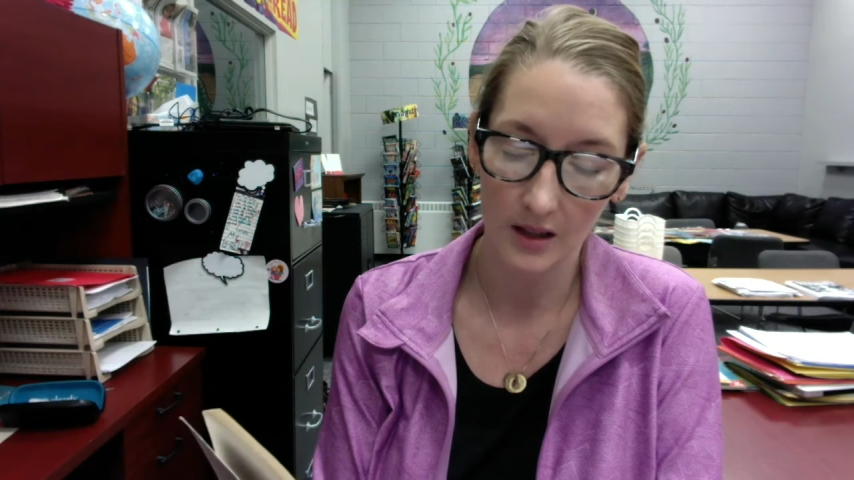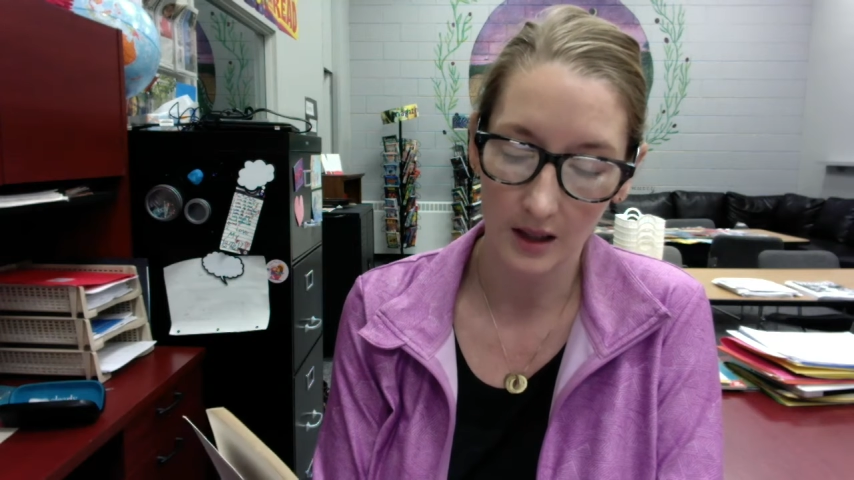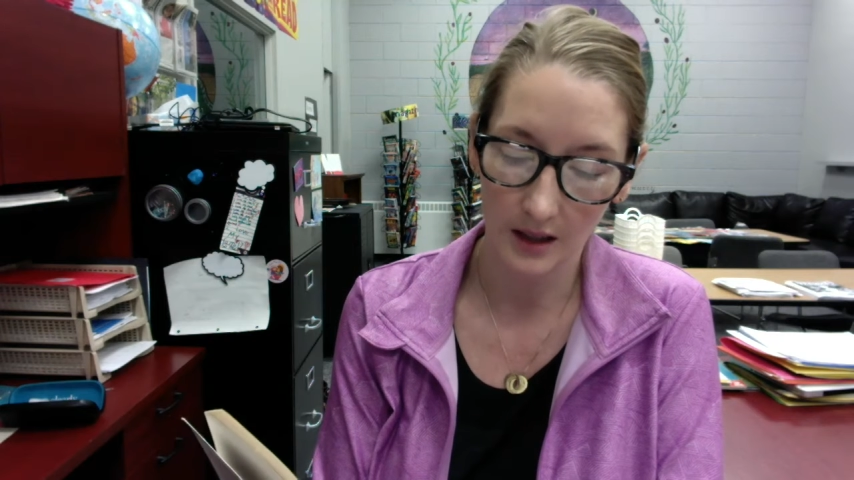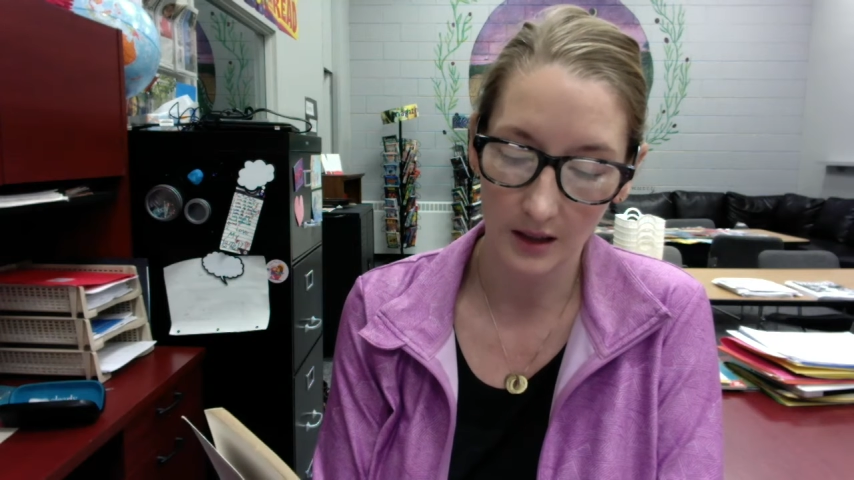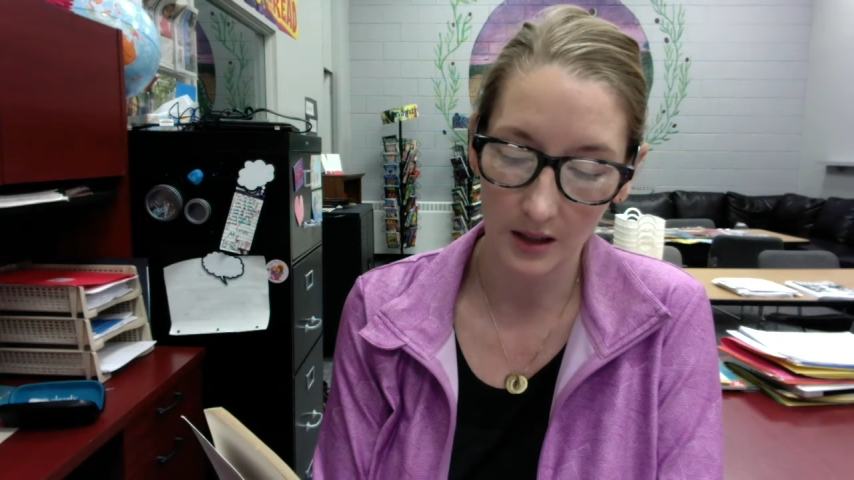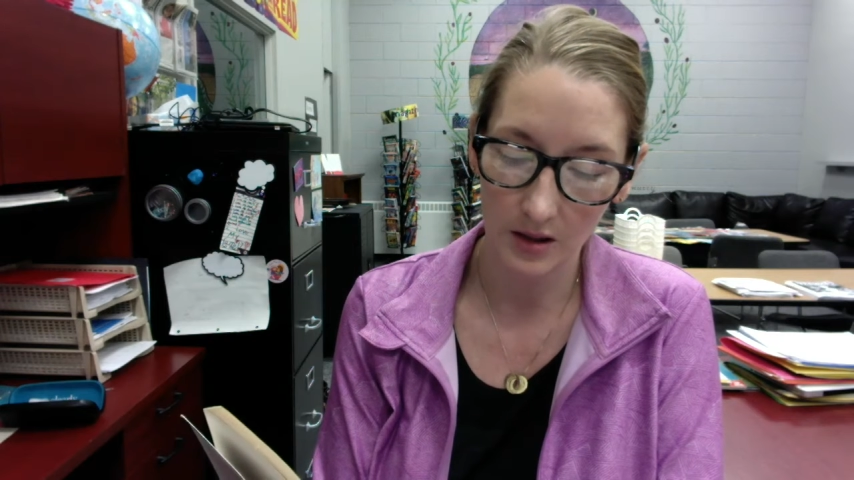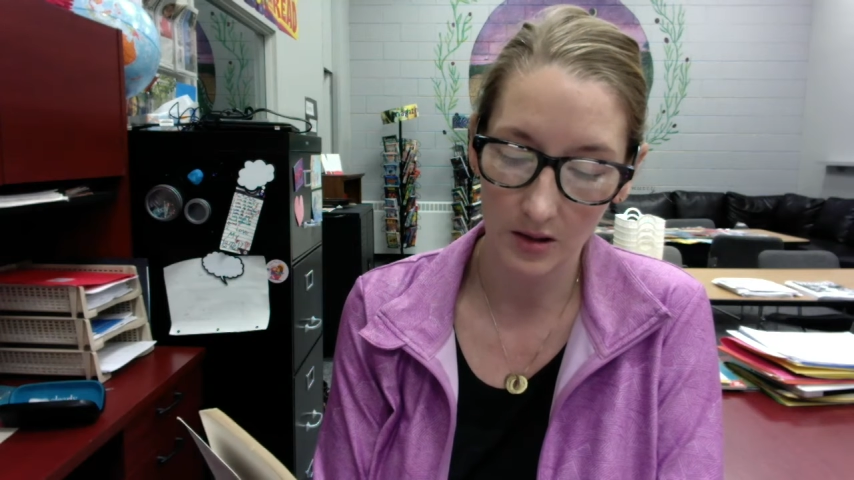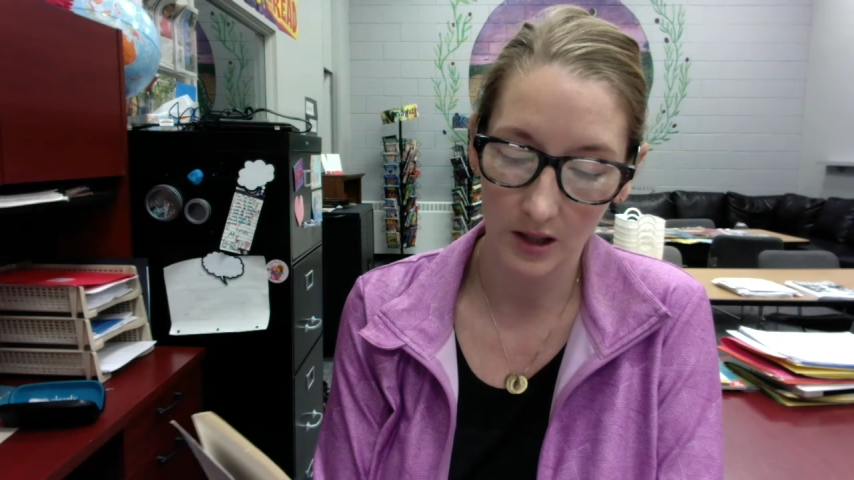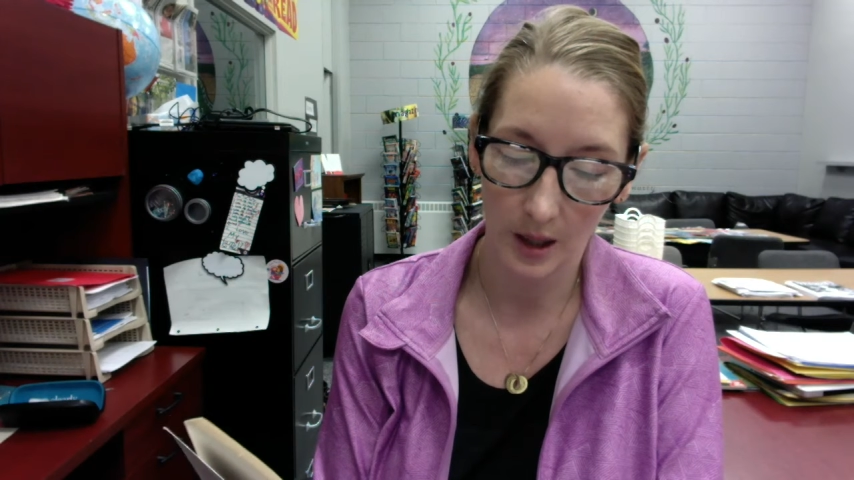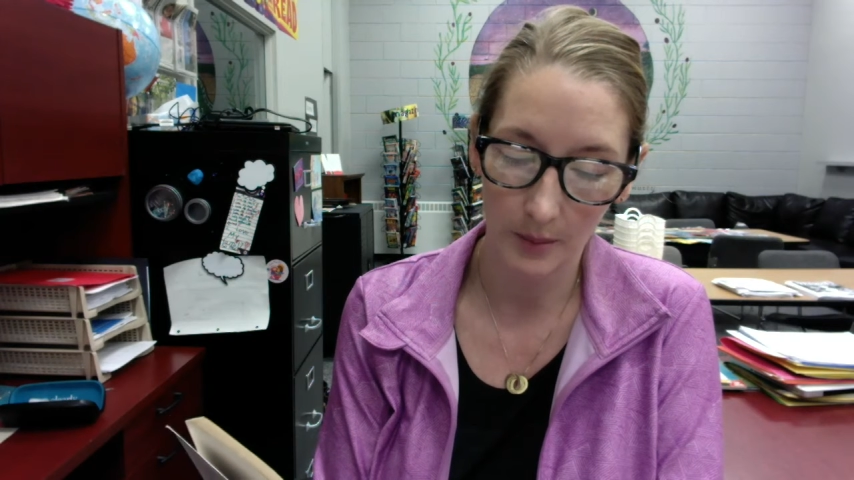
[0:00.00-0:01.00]
suddenly
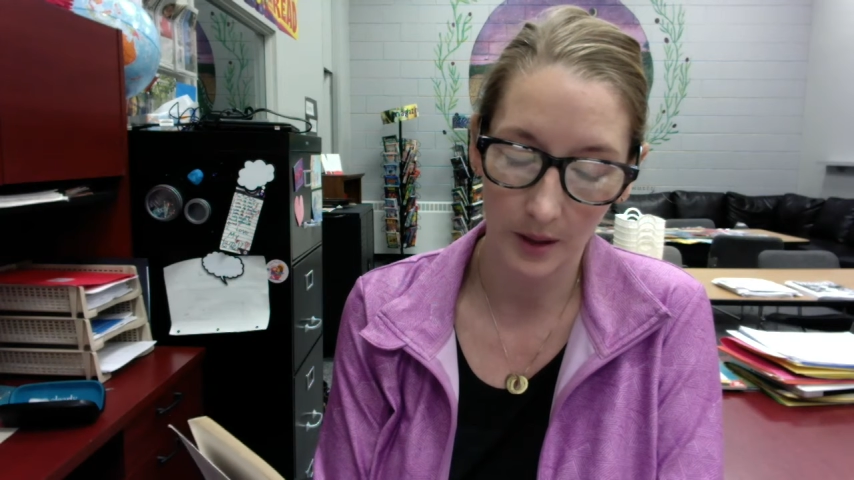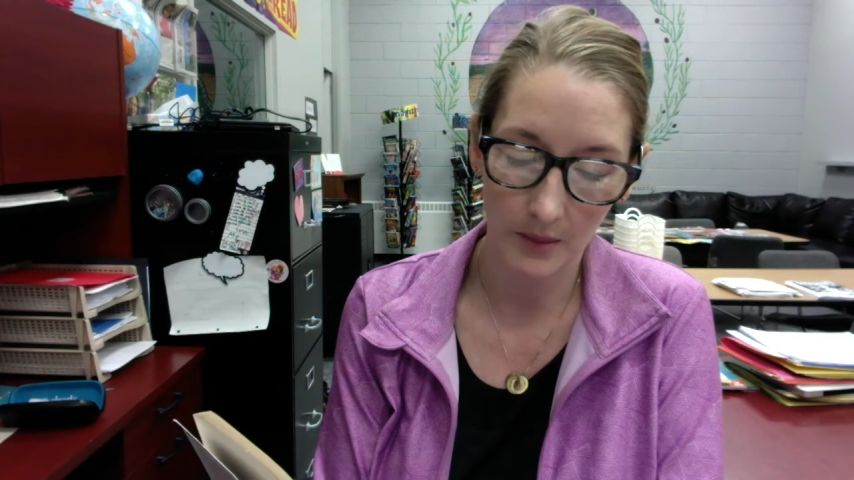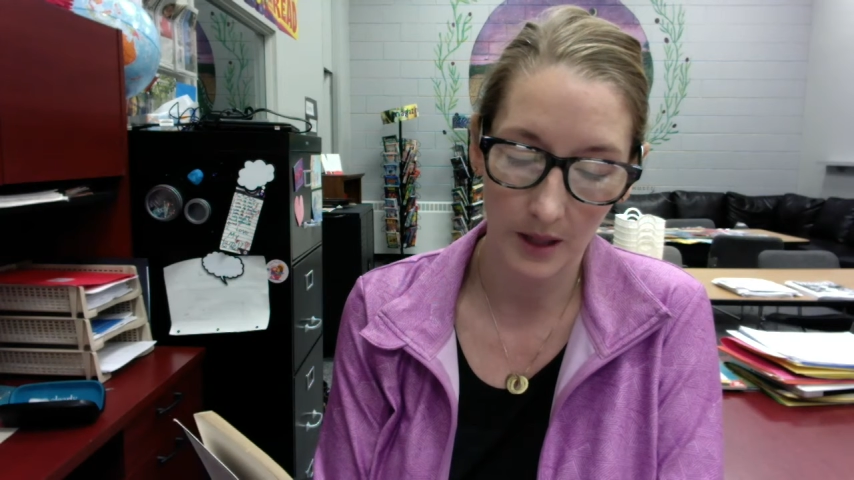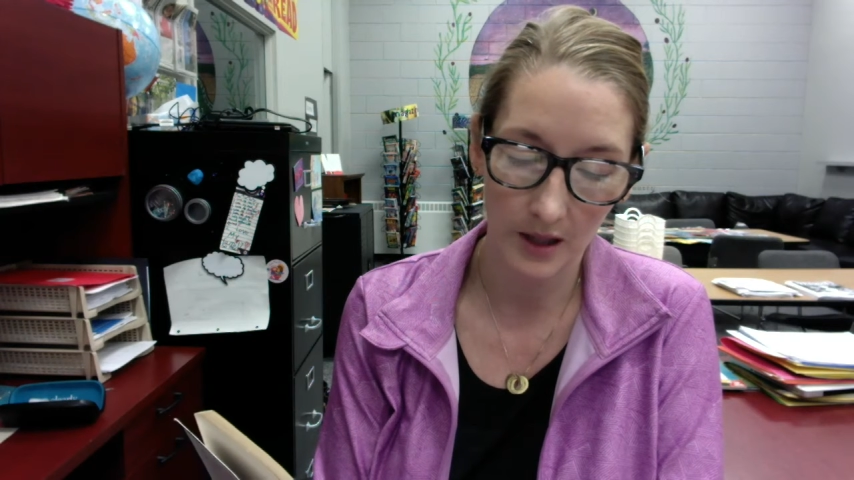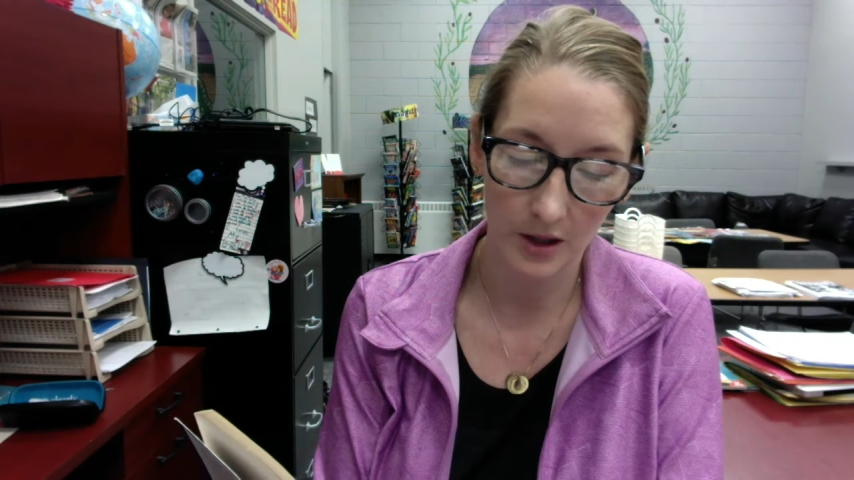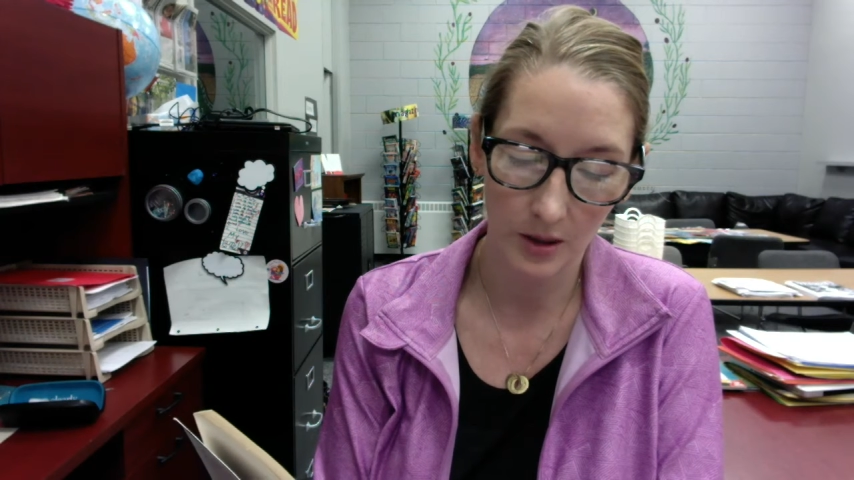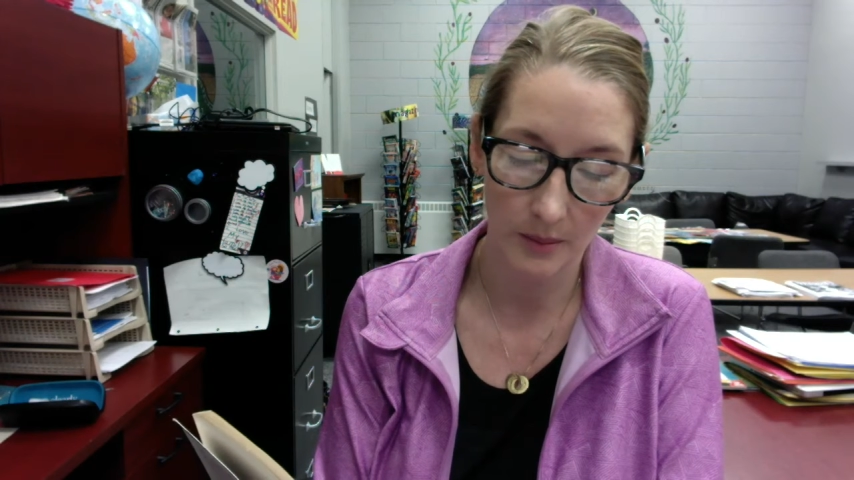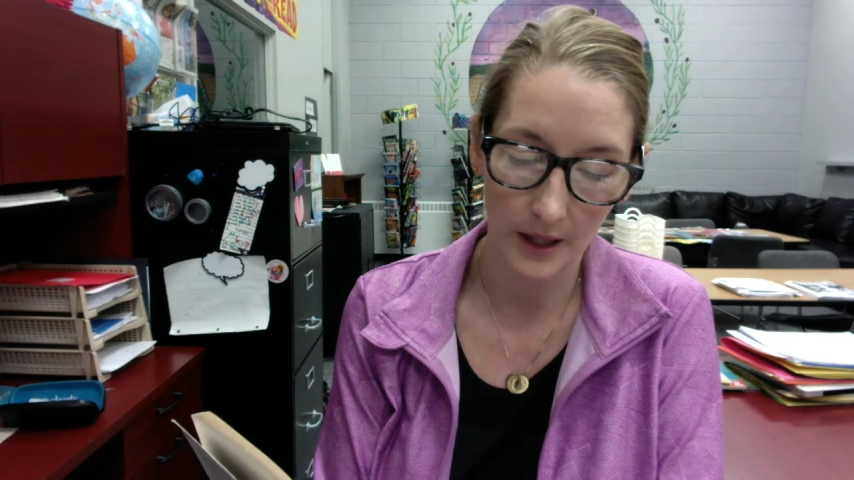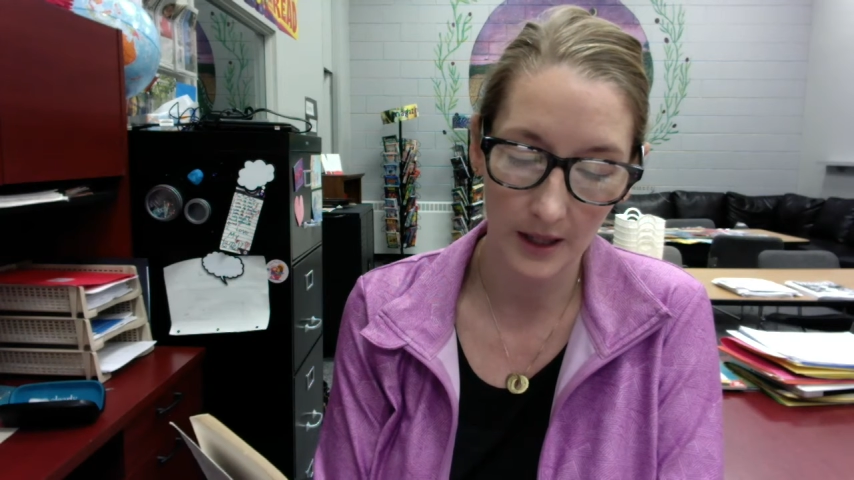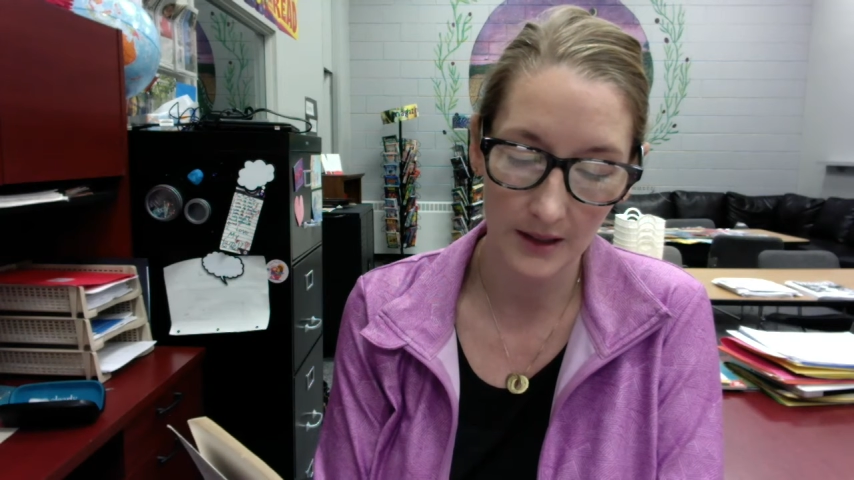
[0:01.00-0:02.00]
stood up and made a
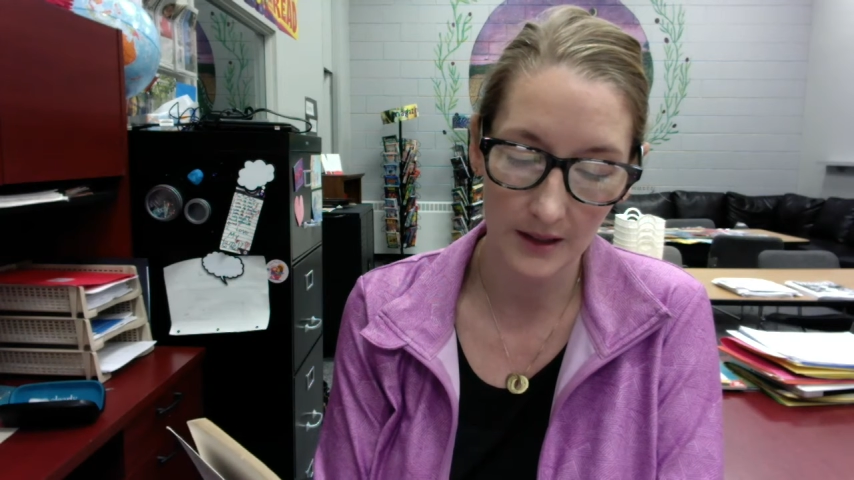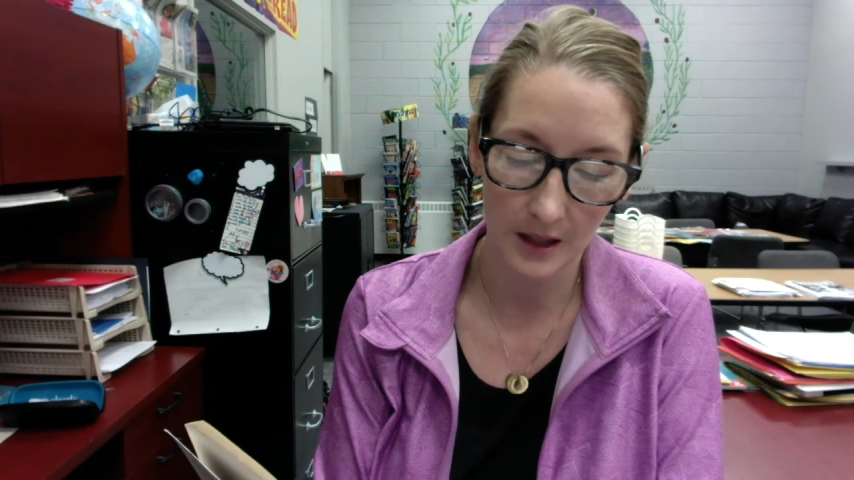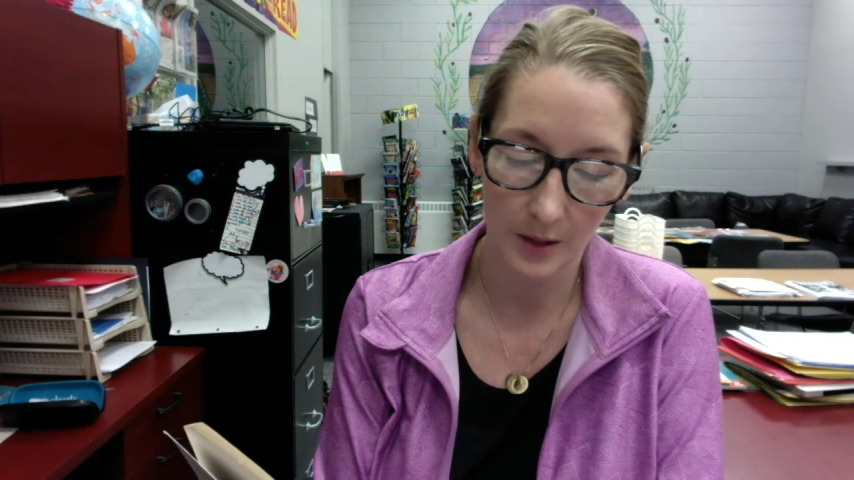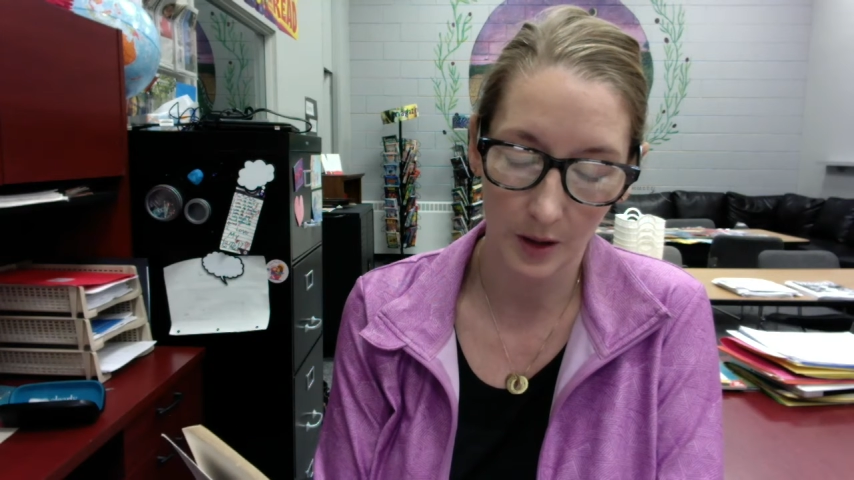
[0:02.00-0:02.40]
tremendous leap